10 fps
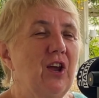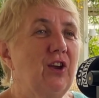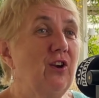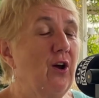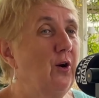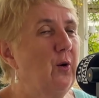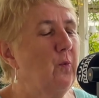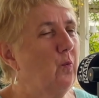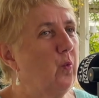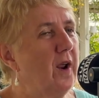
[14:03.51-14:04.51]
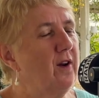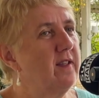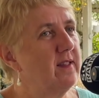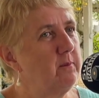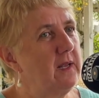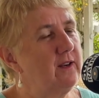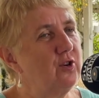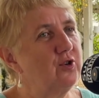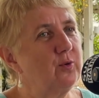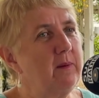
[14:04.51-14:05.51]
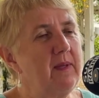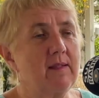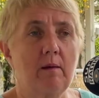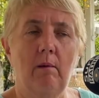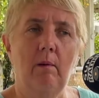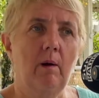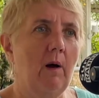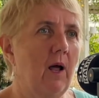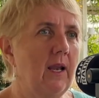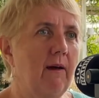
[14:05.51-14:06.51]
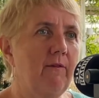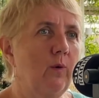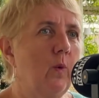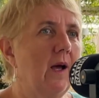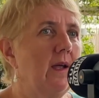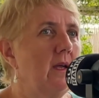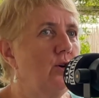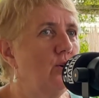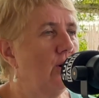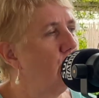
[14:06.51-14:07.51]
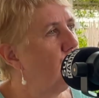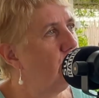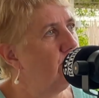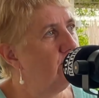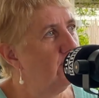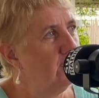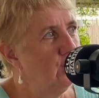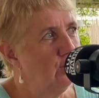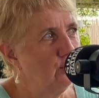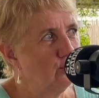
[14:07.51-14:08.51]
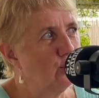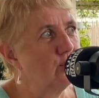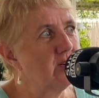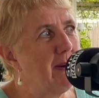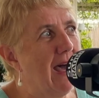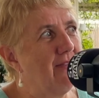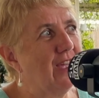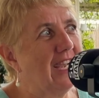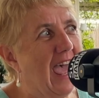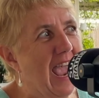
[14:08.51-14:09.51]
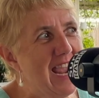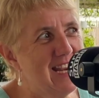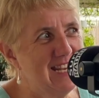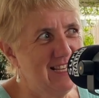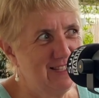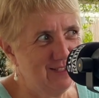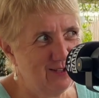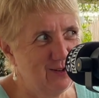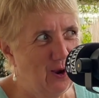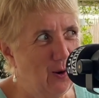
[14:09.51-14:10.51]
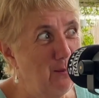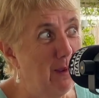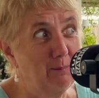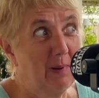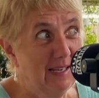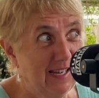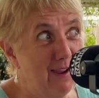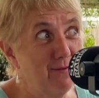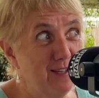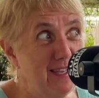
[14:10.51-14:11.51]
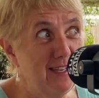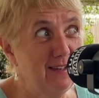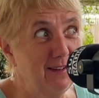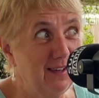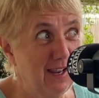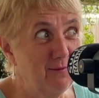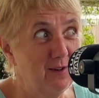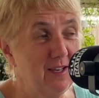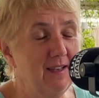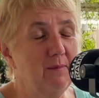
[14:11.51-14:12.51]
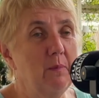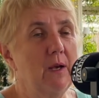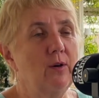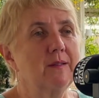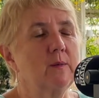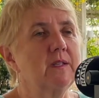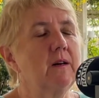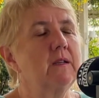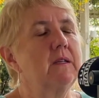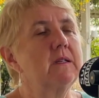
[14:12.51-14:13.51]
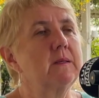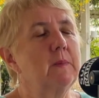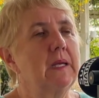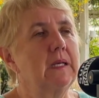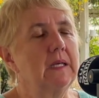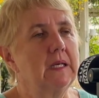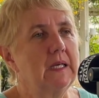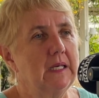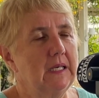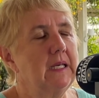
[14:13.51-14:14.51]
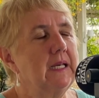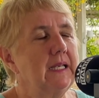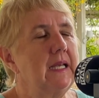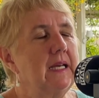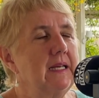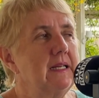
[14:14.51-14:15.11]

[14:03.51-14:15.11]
you know, when I submitted it to him, he said, "Oh, I love the way you know you've talked about the ladies, you know, but but left it in, left it in because it was honest, but. Yeah,